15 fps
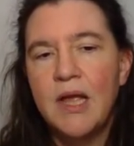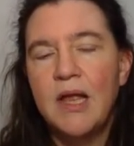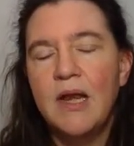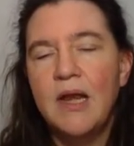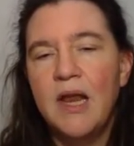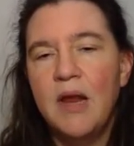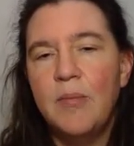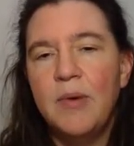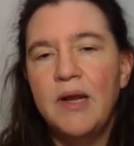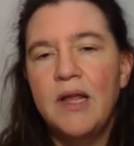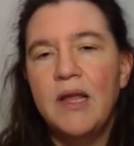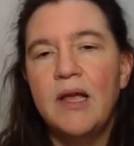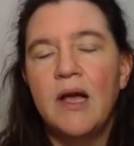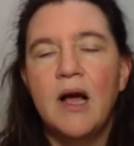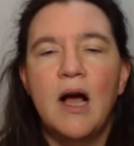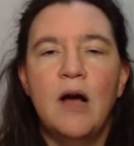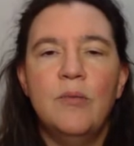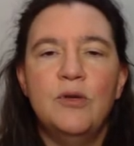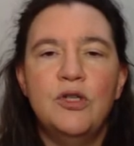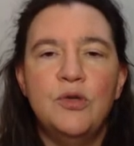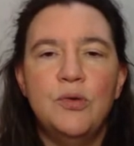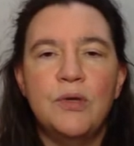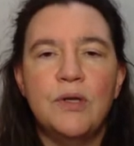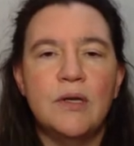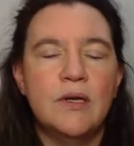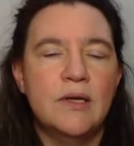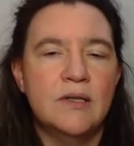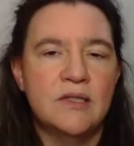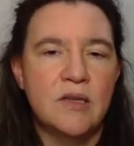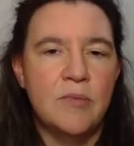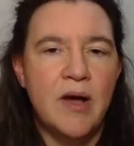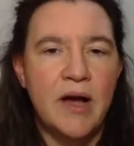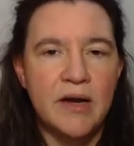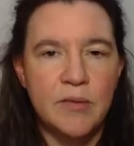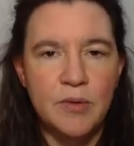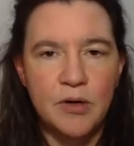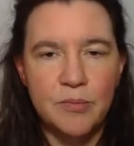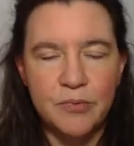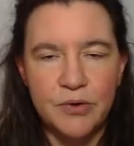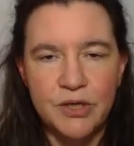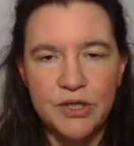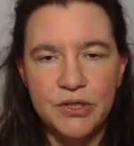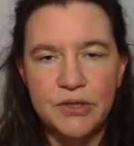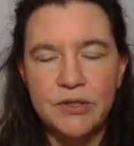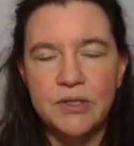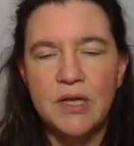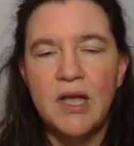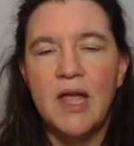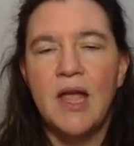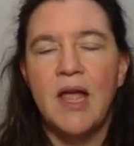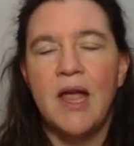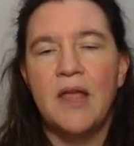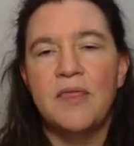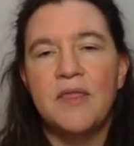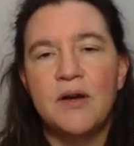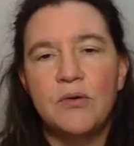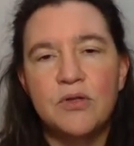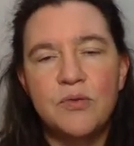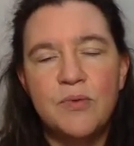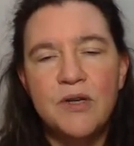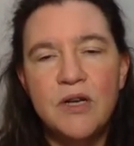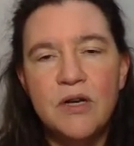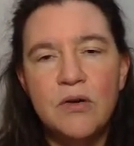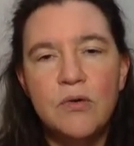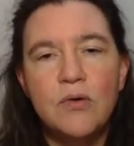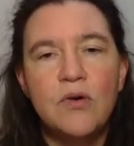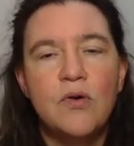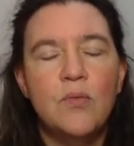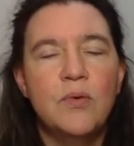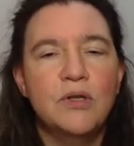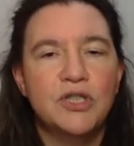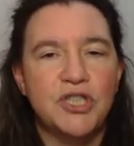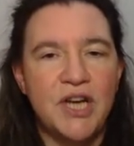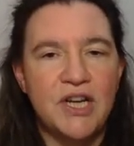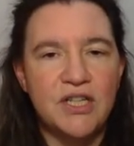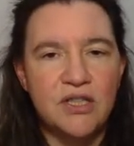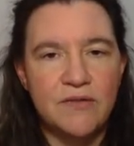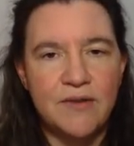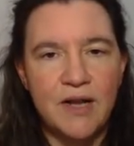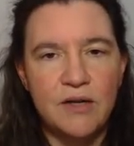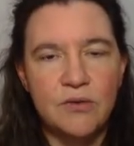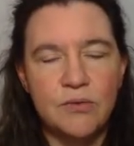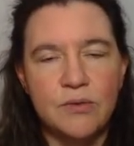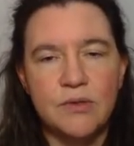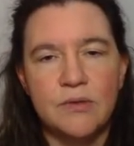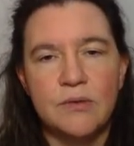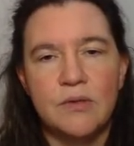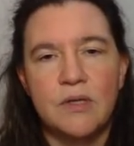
Namely, I'll be doing some Hadamard operations. And those we know will change the values.